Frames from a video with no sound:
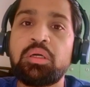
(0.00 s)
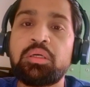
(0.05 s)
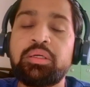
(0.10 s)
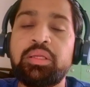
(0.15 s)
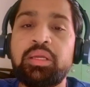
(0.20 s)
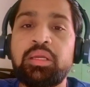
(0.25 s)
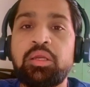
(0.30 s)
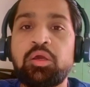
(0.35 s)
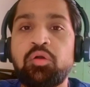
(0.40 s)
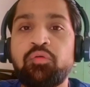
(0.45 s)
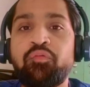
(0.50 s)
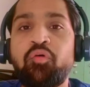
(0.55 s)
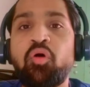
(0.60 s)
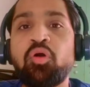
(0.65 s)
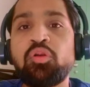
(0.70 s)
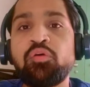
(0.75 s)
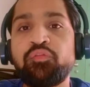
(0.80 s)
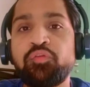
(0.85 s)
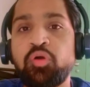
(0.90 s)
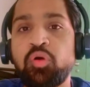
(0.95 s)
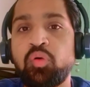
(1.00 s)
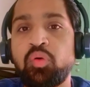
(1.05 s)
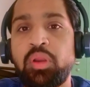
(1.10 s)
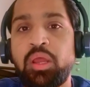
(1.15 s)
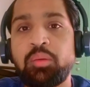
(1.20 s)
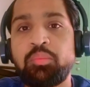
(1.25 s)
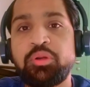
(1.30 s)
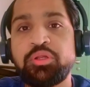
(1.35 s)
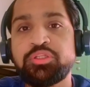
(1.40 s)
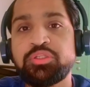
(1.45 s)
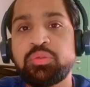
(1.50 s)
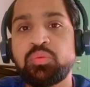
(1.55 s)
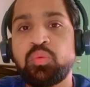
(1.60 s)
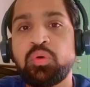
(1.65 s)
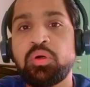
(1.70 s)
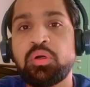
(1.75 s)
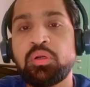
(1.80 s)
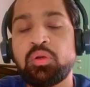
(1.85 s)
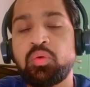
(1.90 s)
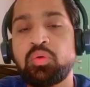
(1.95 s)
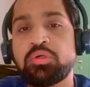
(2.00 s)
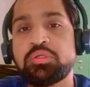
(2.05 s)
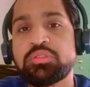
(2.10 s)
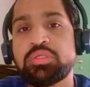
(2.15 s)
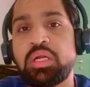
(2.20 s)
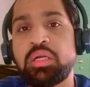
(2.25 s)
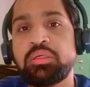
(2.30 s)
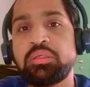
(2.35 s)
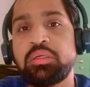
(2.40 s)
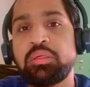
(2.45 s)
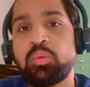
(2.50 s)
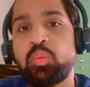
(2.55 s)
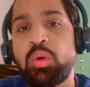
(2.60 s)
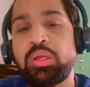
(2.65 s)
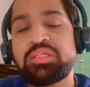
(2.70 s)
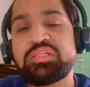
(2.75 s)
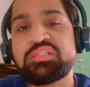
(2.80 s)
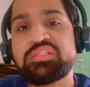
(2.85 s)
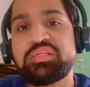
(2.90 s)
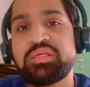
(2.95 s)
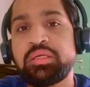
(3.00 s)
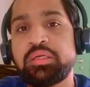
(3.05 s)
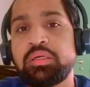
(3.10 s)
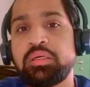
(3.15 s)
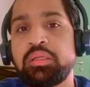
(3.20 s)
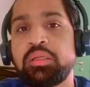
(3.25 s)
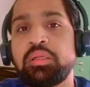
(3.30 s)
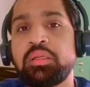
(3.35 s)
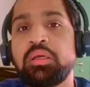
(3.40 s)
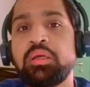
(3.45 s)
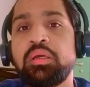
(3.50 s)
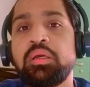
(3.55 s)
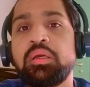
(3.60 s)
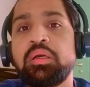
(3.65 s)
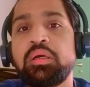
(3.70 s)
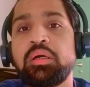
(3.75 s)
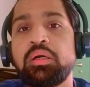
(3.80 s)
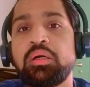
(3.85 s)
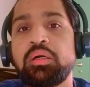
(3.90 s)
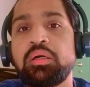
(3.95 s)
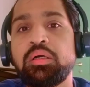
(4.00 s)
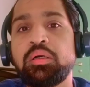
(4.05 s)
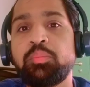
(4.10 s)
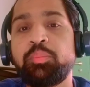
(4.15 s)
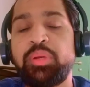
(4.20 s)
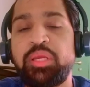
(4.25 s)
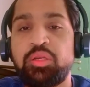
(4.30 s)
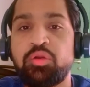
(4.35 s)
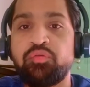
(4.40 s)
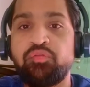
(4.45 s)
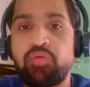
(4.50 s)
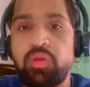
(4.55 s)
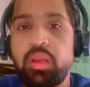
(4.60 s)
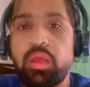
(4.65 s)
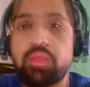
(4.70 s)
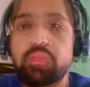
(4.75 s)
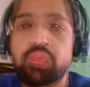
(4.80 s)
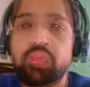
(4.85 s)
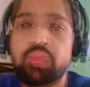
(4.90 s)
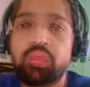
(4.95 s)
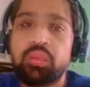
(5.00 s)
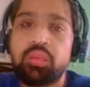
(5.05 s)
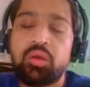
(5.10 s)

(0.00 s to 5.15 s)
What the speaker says: take care of all of your collaboration workloads under one single pane of glass.